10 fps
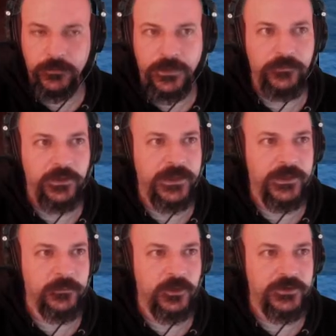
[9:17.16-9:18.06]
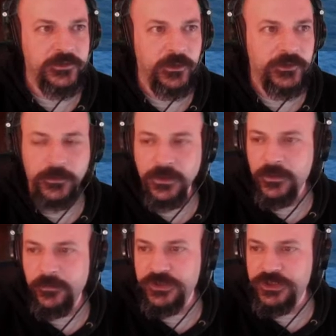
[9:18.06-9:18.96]
haven't got any more action points,
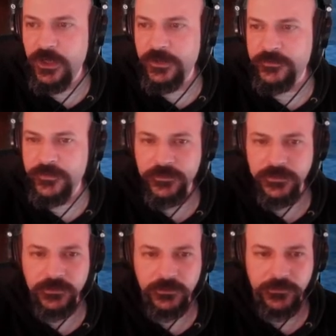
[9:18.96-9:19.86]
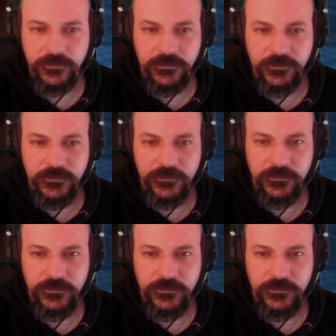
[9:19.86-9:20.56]
but Giles, I think, can also do this.